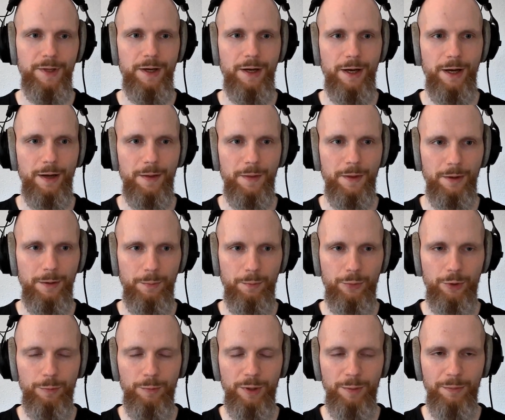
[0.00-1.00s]
other
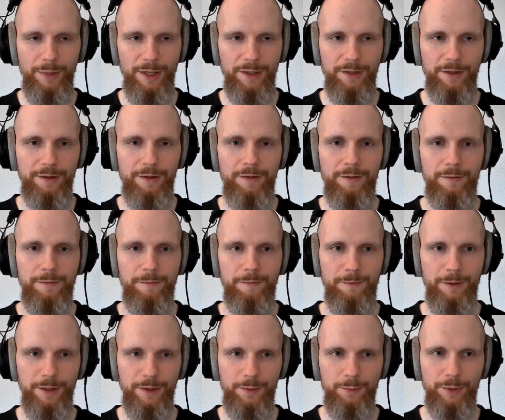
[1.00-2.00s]
problematic
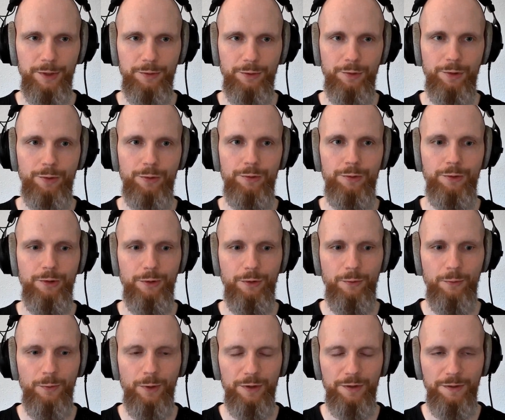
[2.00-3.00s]
things when you don't
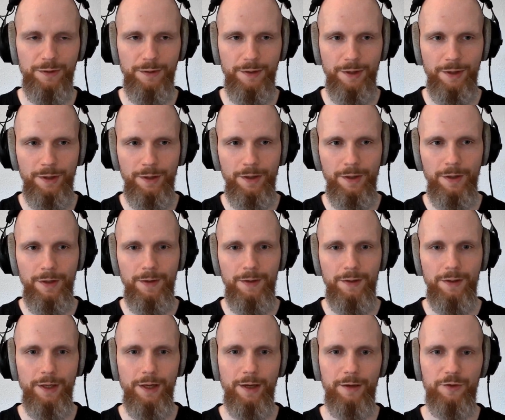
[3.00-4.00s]
know what
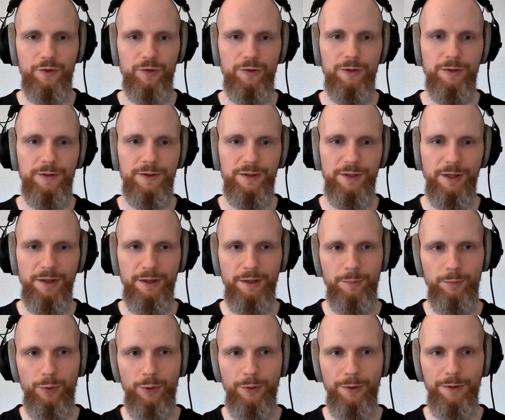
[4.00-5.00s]
the actual
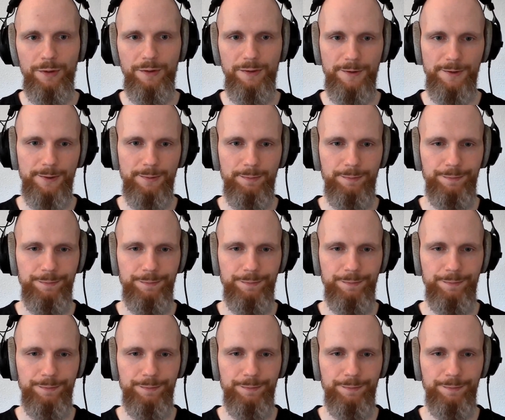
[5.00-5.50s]
starting point is.